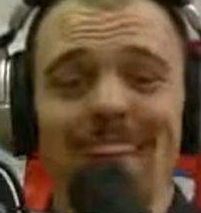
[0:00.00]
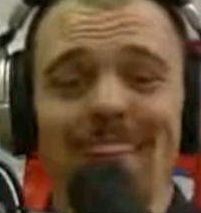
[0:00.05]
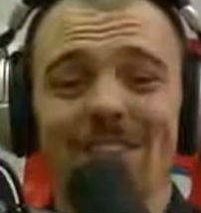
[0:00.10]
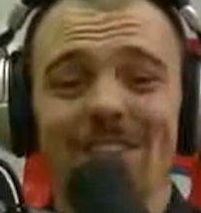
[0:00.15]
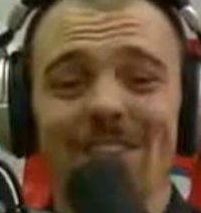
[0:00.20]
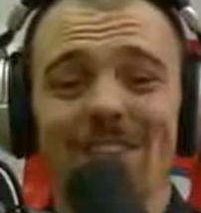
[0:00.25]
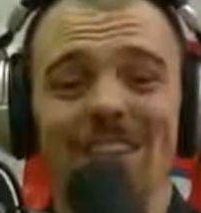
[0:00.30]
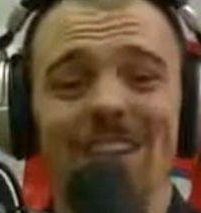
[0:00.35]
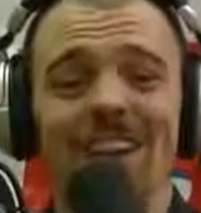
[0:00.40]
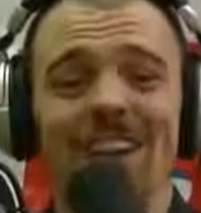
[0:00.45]

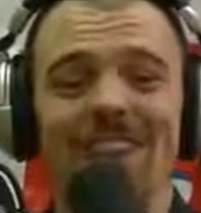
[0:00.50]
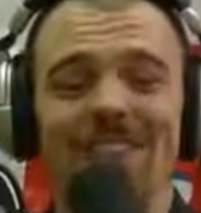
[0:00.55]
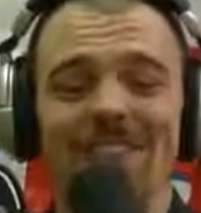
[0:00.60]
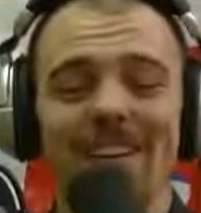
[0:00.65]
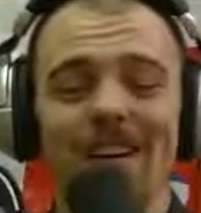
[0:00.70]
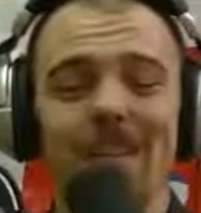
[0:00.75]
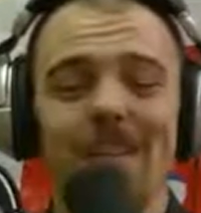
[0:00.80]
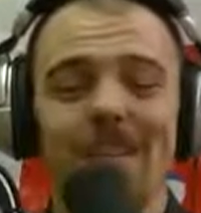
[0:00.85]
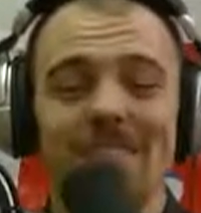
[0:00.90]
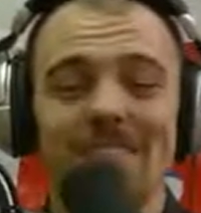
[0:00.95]
For a lot of
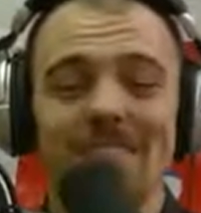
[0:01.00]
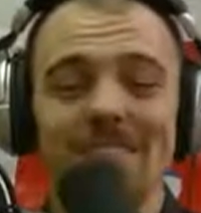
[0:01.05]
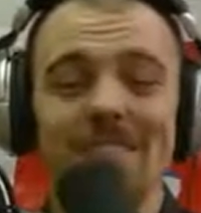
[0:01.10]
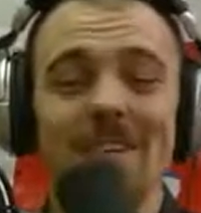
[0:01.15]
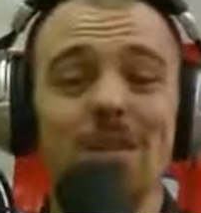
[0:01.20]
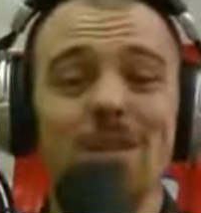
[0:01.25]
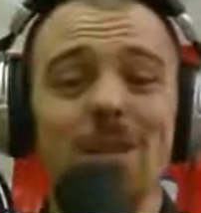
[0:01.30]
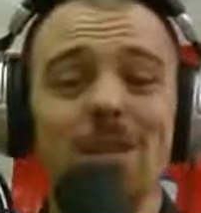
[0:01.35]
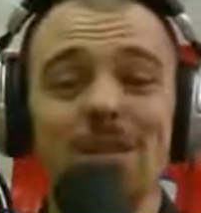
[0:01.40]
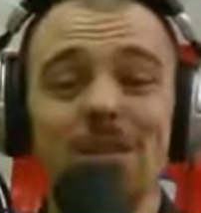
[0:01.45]
families, it's
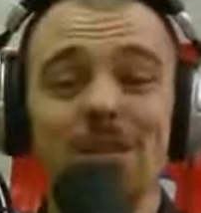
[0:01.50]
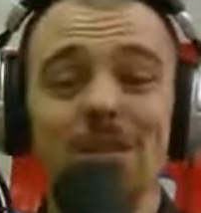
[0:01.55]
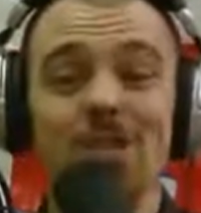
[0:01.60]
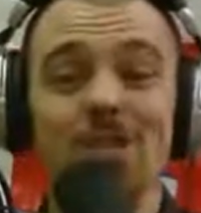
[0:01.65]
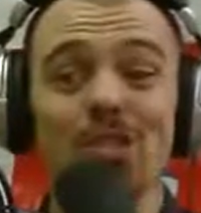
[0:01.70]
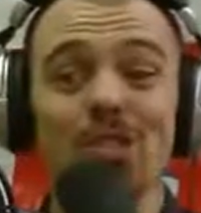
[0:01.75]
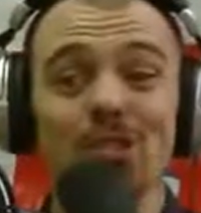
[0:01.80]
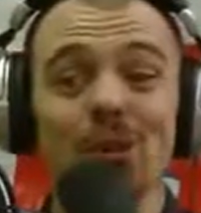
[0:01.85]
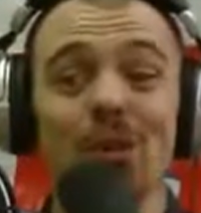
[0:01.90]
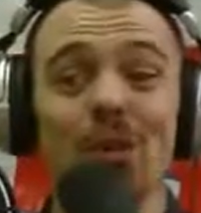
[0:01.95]
sometimes their
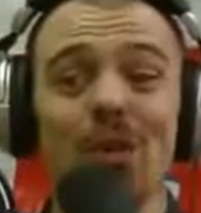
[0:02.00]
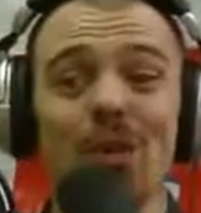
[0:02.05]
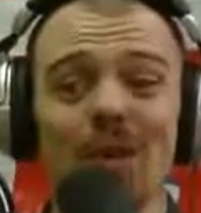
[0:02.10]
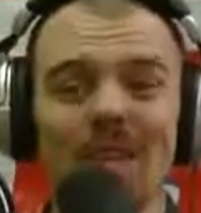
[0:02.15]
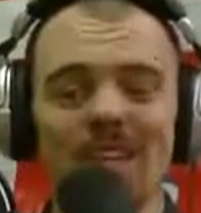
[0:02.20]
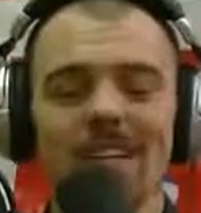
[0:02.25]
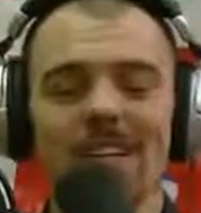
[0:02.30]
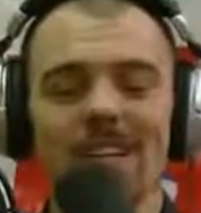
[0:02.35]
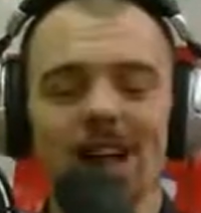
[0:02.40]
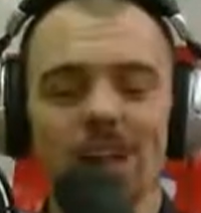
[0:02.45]
sole
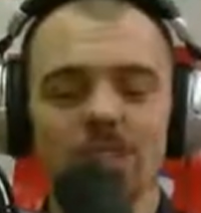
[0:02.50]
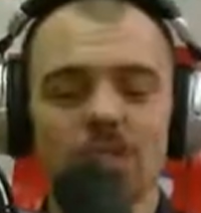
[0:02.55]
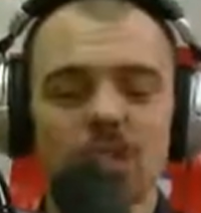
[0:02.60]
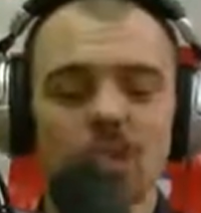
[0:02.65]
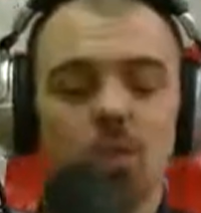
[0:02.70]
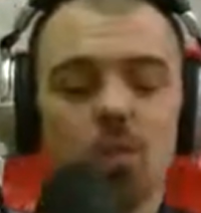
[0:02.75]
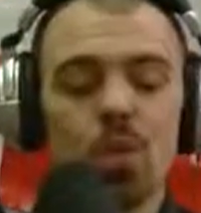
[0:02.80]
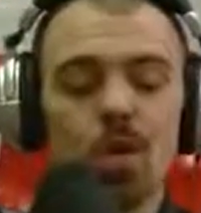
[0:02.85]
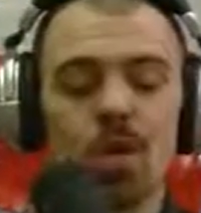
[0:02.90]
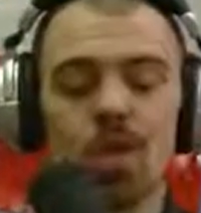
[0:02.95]
income.
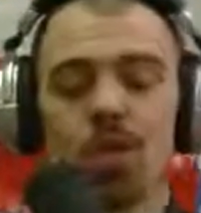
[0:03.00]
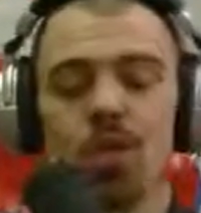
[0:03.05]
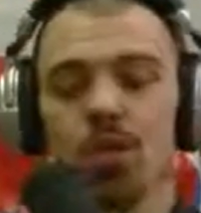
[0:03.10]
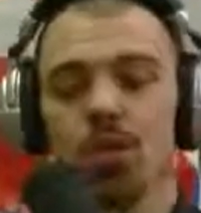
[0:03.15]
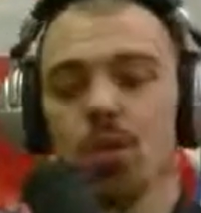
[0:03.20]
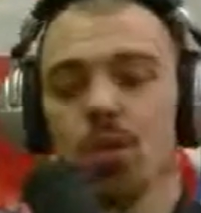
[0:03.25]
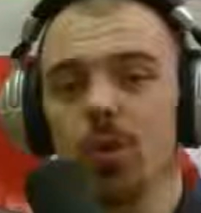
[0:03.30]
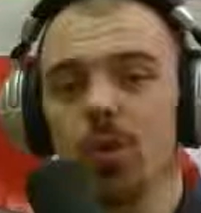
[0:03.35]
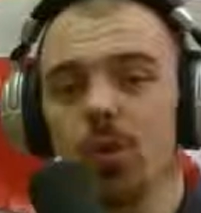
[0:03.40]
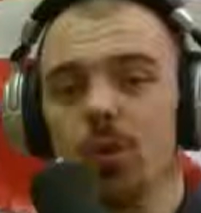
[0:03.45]
So what
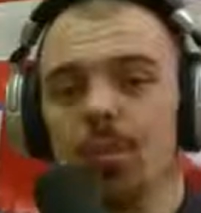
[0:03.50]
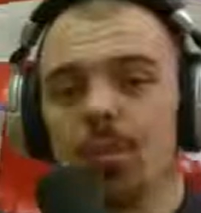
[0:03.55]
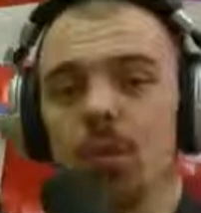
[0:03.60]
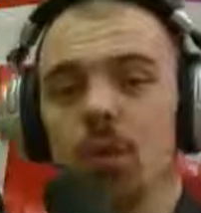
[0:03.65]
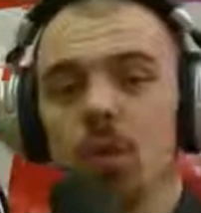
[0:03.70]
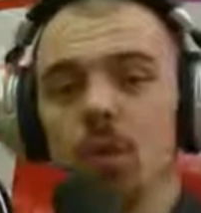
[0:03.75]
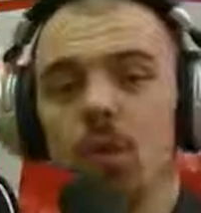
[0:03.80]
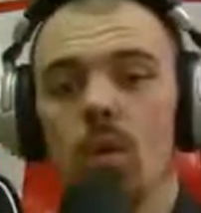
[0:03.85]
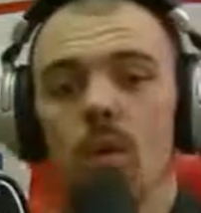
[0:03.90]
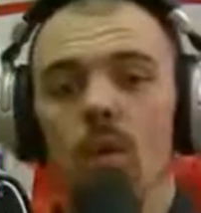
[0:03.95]
do?
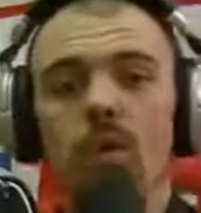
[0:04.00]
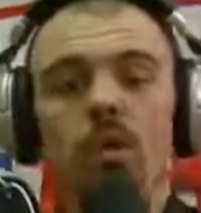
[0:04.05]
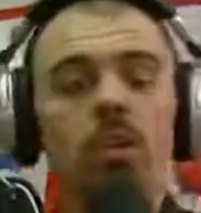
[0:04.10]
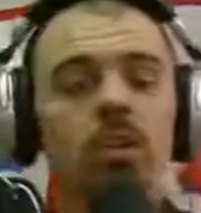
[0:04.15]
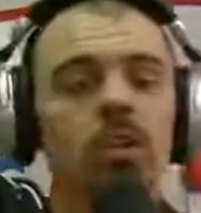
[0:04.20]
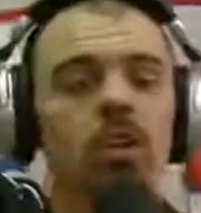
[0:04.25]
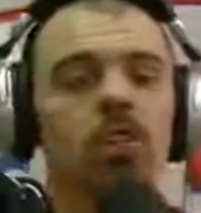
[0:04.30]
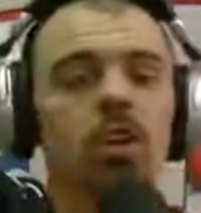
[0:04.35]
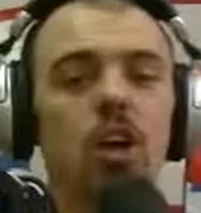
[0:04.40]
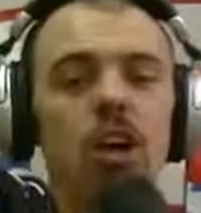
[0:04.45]
Well, we're
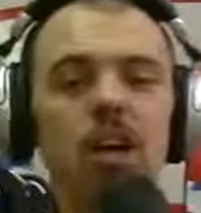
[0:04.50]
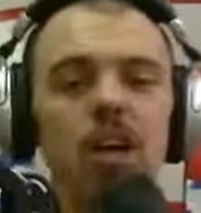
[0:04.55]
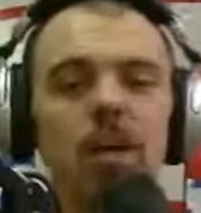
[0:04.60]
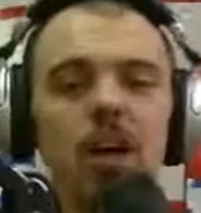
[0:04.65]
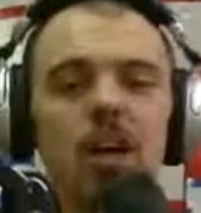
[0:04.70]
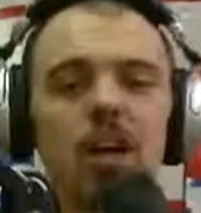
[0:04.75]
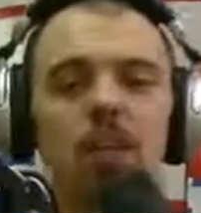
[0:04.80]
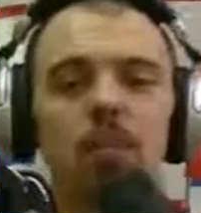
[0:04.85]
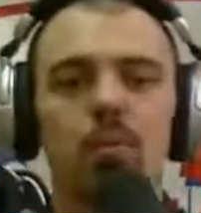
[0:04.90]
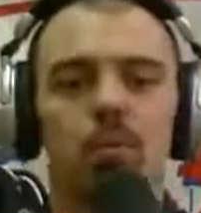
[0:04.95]
going to talk
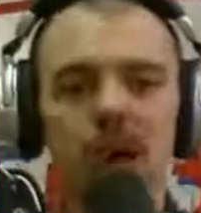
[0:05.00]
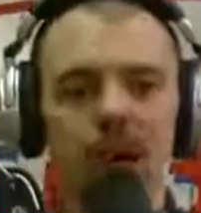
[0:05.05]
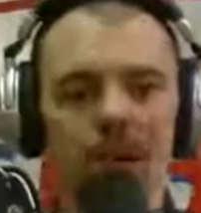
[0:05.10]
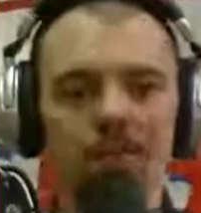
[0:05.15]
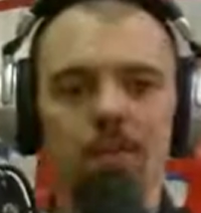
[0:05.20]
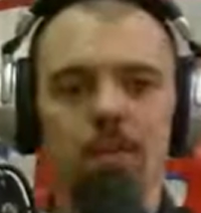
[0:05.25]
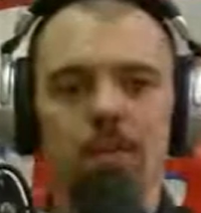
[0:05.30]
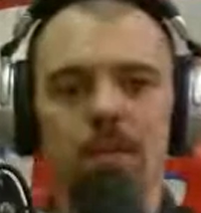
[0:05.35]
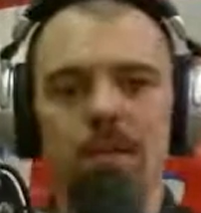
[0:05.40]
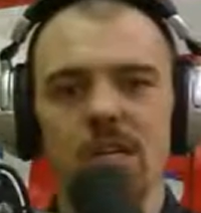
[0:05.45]
about a
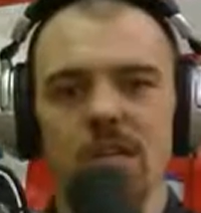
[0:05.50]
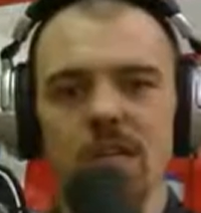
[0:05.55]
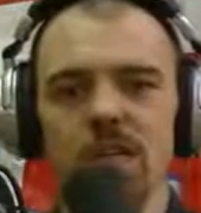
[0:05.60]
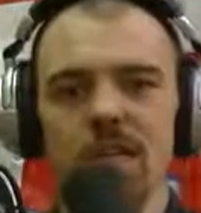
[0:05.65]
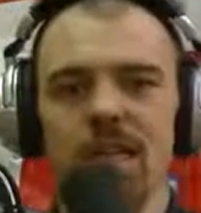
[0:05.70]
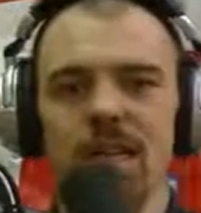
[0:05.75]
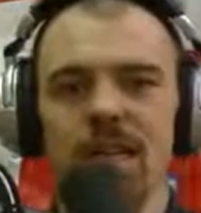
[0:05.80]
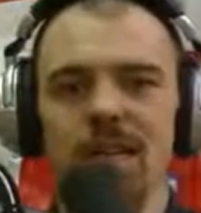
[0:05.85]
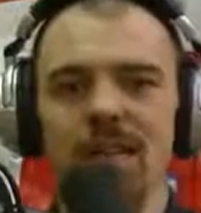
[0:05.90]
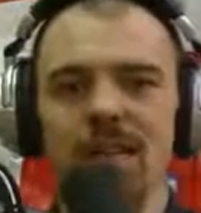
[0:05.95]
private pension
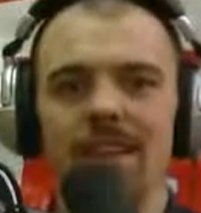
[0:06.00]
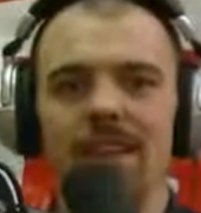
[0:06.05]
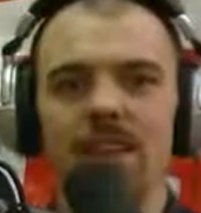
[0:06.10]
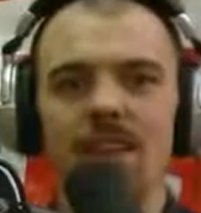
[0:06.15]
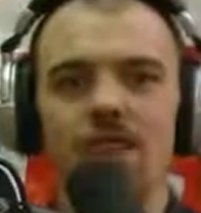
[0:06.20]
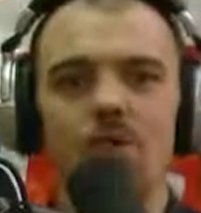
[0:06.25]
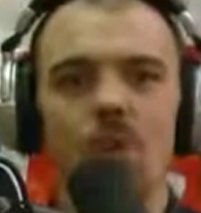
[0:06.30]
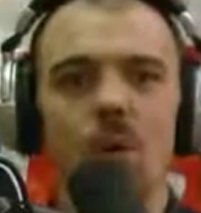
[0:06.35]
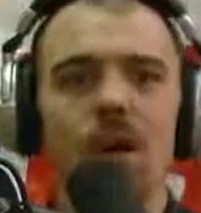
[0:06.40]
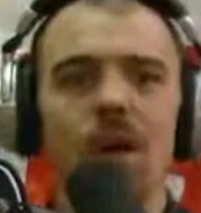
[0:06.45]
plan
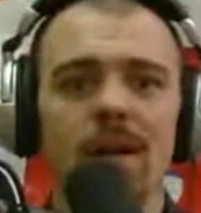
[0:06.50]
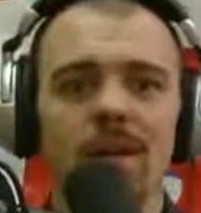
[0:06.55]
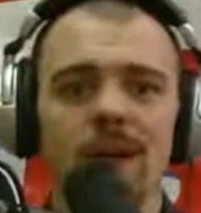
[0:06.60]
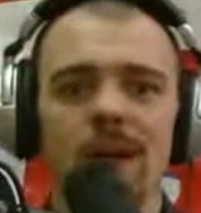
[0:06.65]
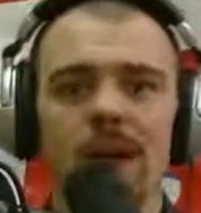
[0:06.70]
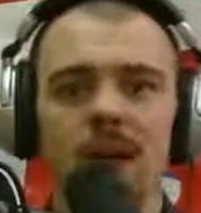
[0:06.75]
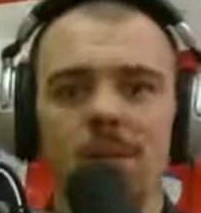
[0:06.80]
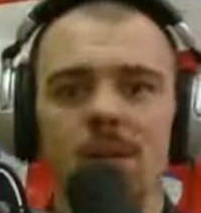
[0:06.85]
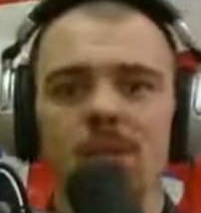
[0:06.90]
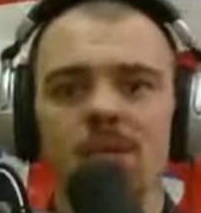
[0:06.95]
that
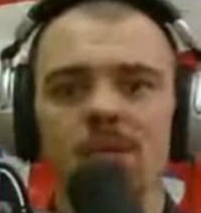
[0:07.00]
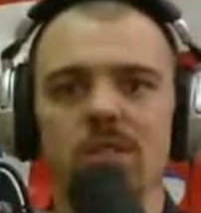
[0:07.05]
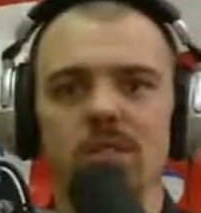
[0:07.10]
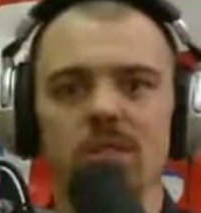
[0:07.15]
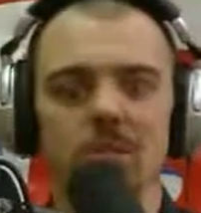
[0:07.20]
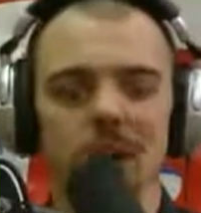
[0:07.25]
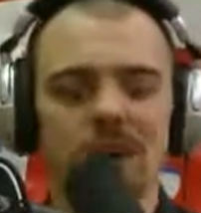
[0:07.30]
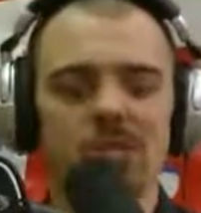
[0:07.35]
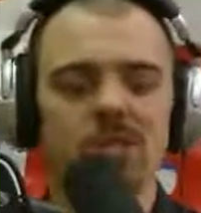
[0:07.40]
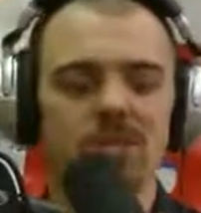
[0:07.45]
SWAN-Capital
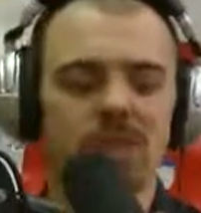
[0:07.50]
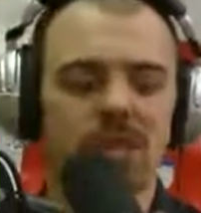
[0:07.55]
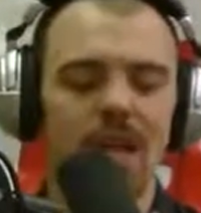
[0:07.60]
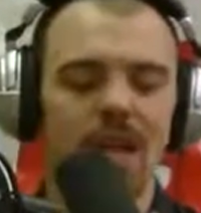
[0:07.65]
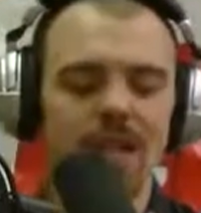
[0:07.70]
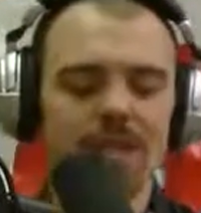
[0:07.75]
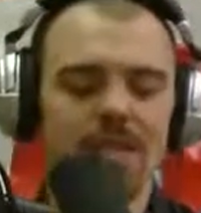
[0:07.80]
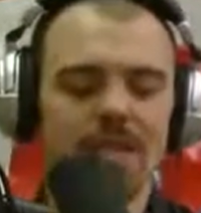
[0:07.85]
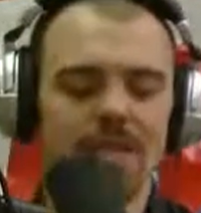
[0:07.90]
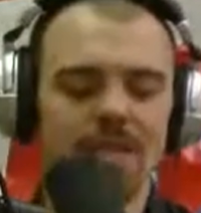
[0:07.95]

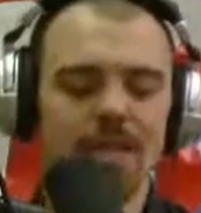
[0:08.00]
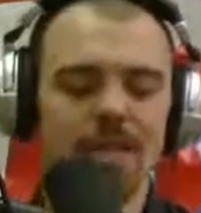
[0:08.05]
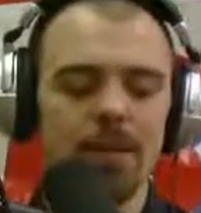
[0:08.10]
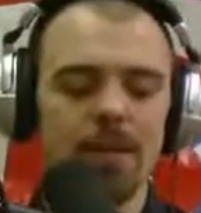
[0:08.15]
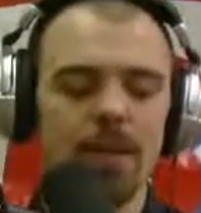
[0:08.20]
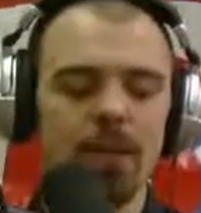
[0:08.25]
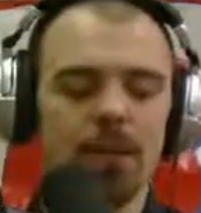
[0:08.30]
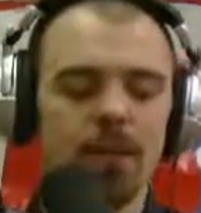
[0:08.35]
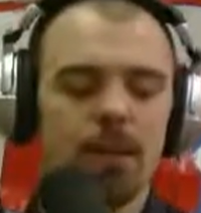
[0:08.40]
specializes in.